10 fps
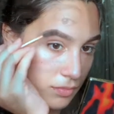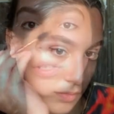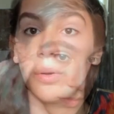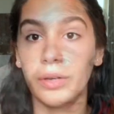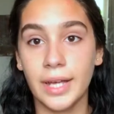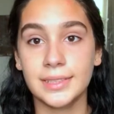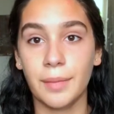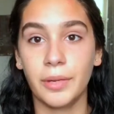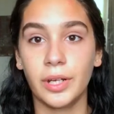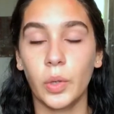So next
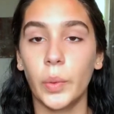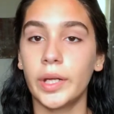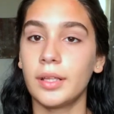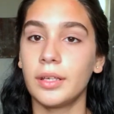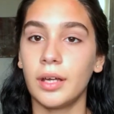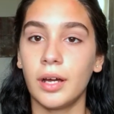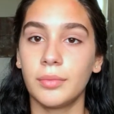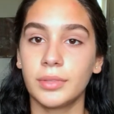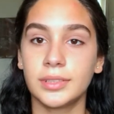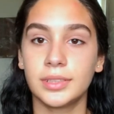I'm gonna quickly
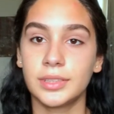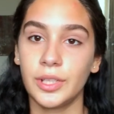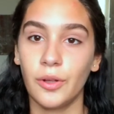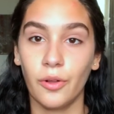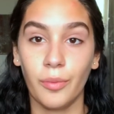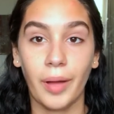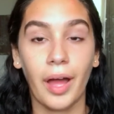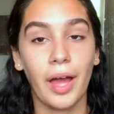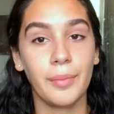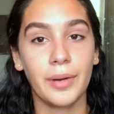conceal my
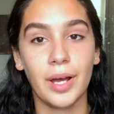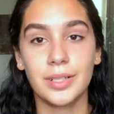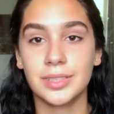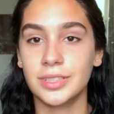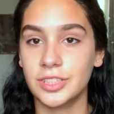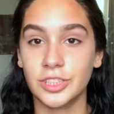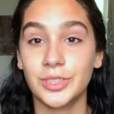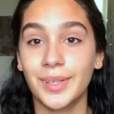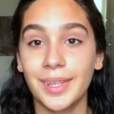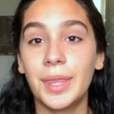eyebrows
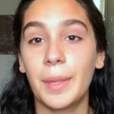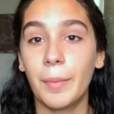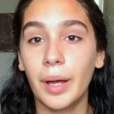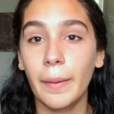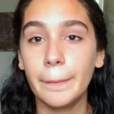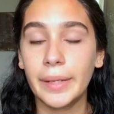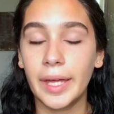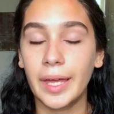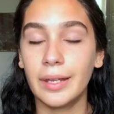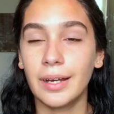just to clean them up,
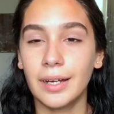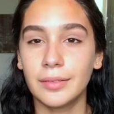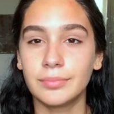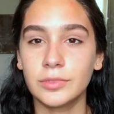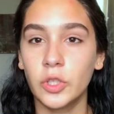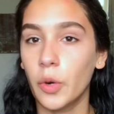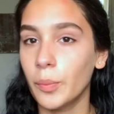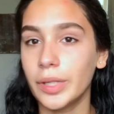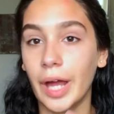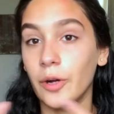and
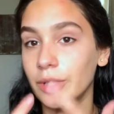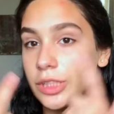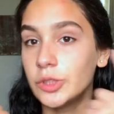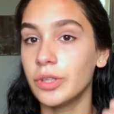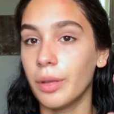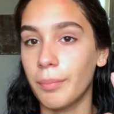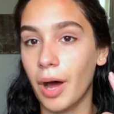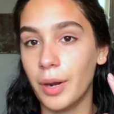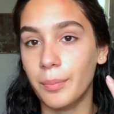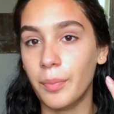normally I only do the
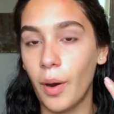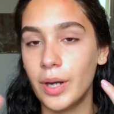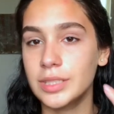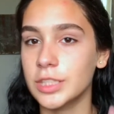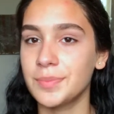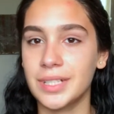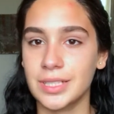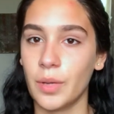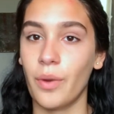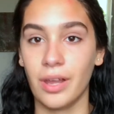bottom part just
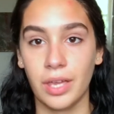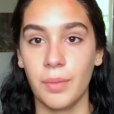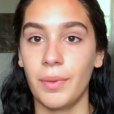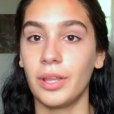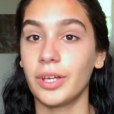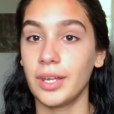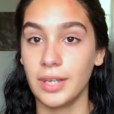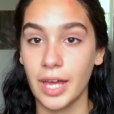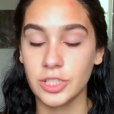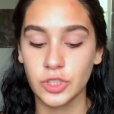because I want to keep it looking
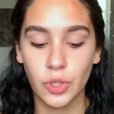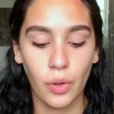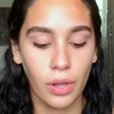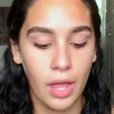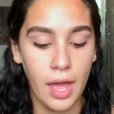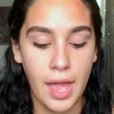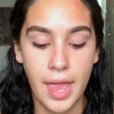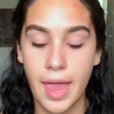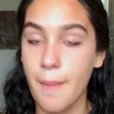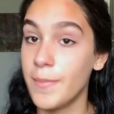natural.
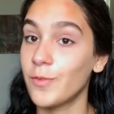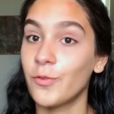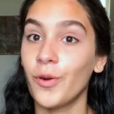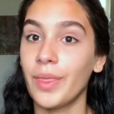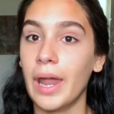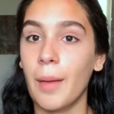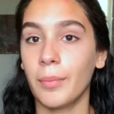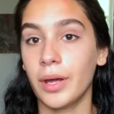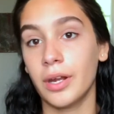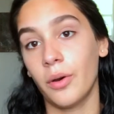And before that,
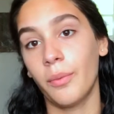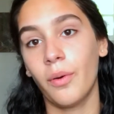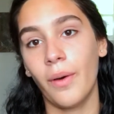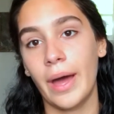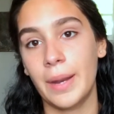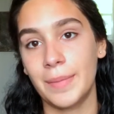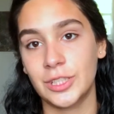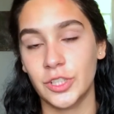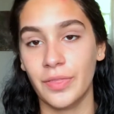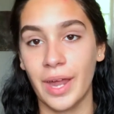I'm gonna go ahead and
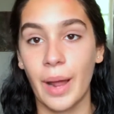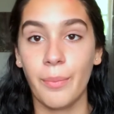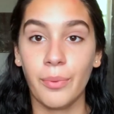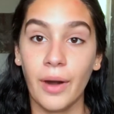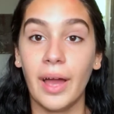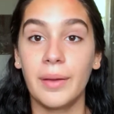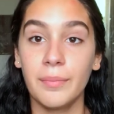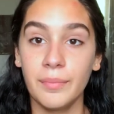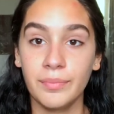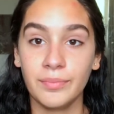make sure that I prime.